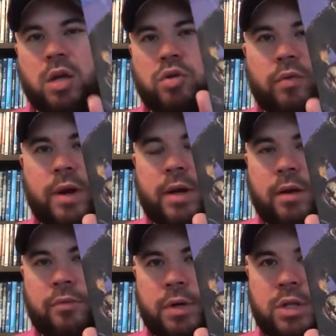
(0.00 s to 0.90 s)

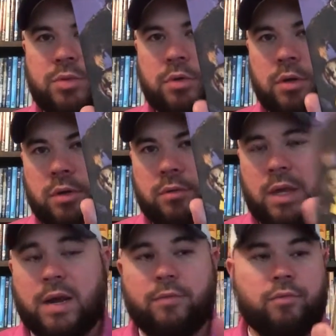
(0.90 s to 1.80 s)
$12.99 for digibook that
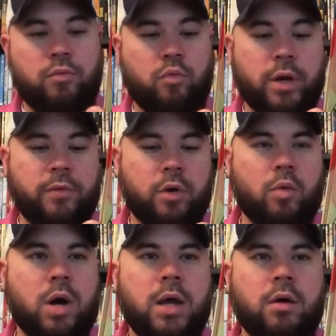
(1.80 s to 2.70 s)
I've wanted for a
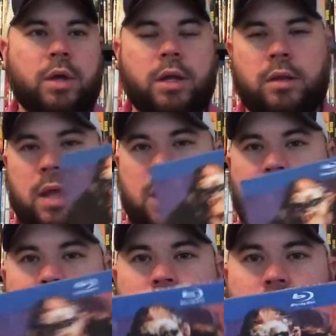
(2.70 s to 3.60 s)
while, and they actually
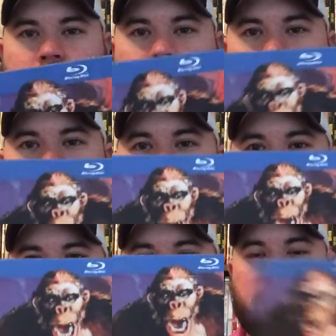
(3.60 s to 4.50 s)
had one in
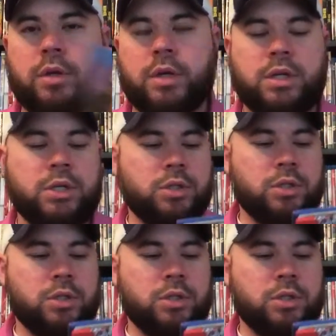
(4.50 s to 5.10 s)
really good condition.